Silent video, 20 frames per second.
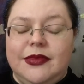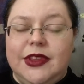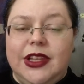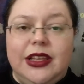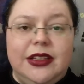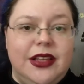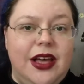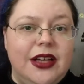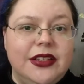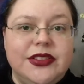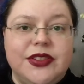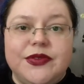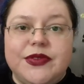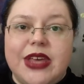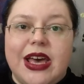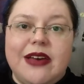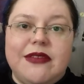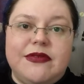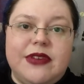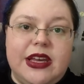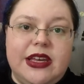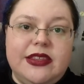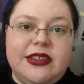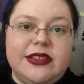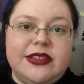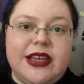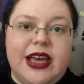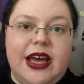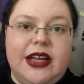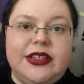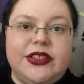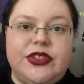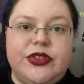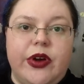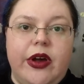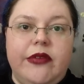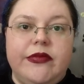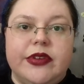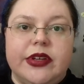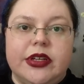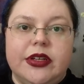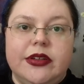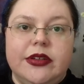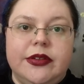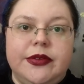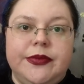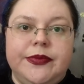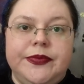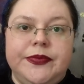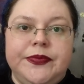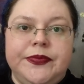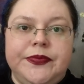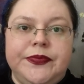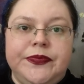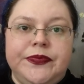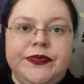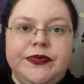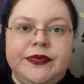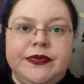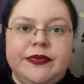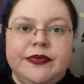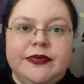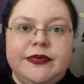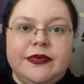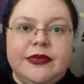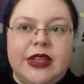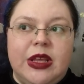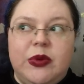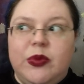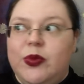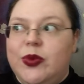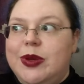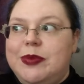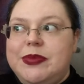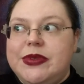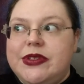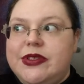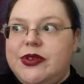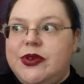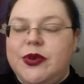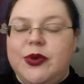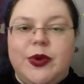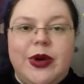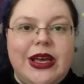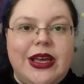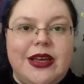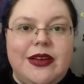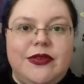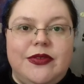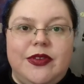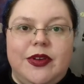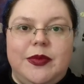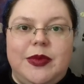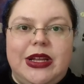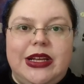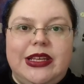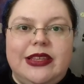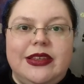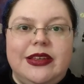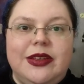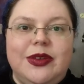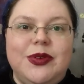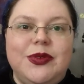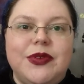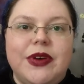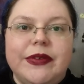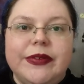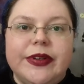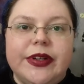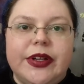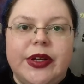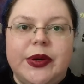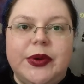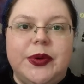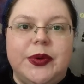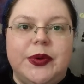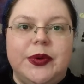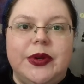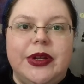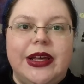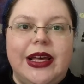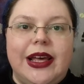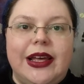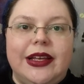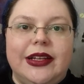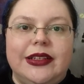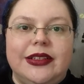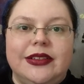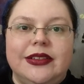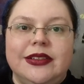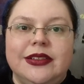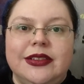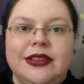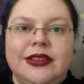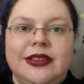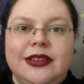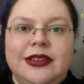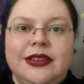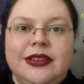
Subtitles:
the loss of that faith is catastrophic. It rips you away from anything you've ever known, and